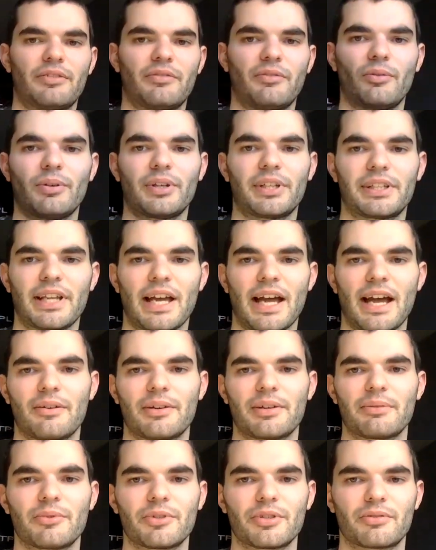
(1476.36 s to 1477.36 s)
falling down,
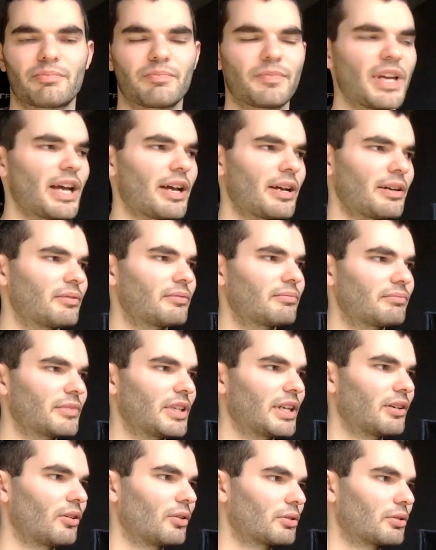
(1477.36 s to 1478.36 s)
it was yeah,
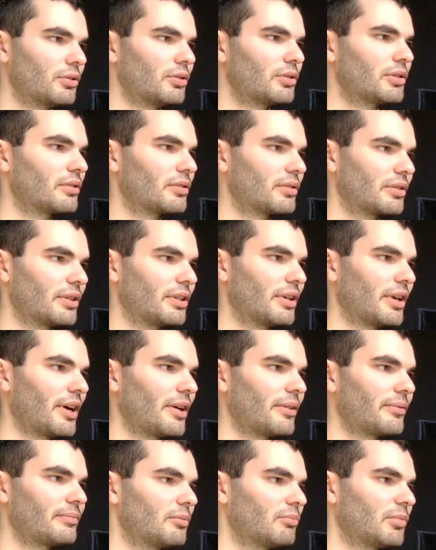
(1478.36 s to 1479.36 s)
like good, you
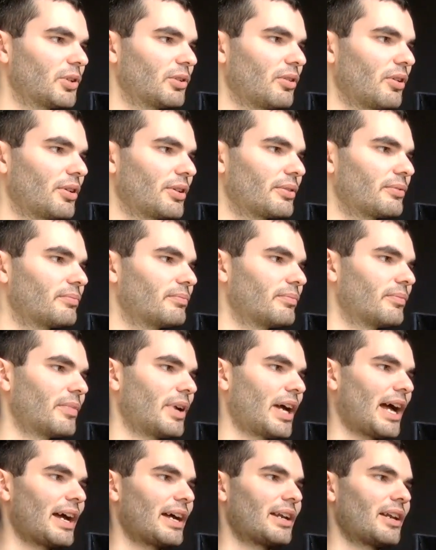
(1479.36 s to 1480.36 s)
know. But like
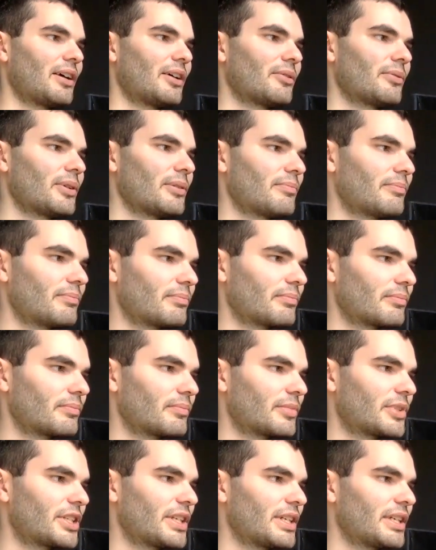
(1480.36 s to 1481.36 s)
Halo
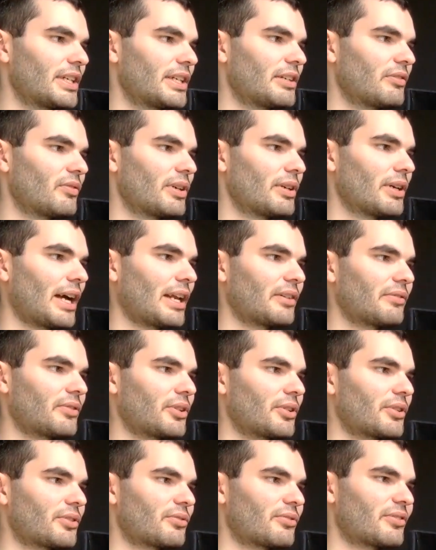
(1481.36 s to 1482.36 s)
CE
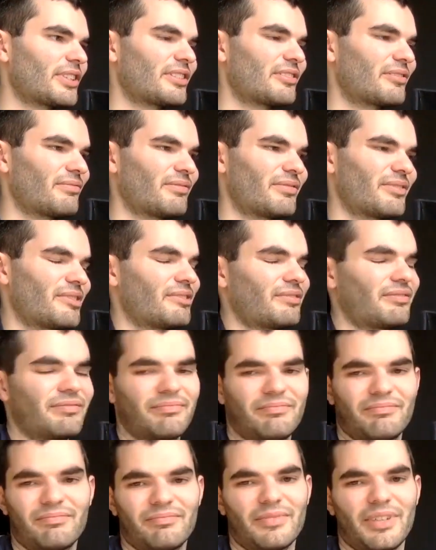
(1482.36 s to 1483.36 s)
Anniversary, it's
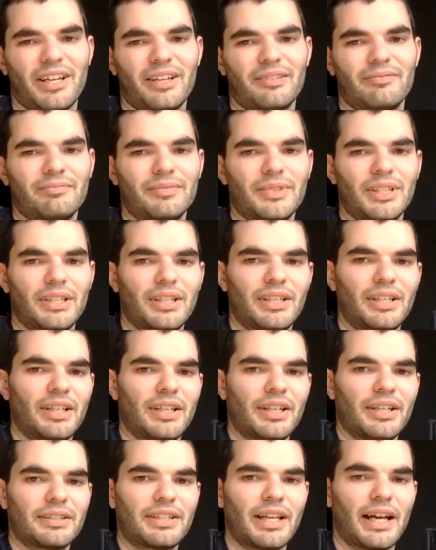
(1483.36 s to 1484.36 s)
yeah,
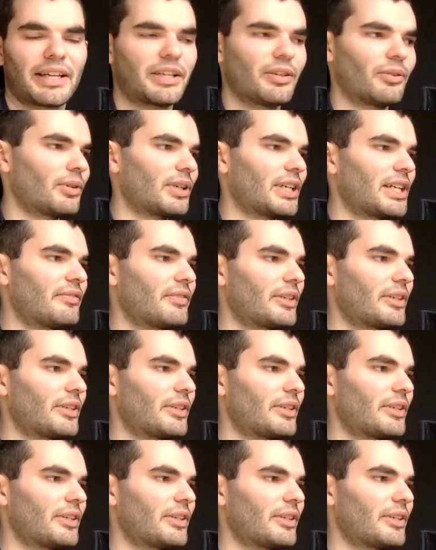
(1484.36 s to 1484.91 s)
take it or leave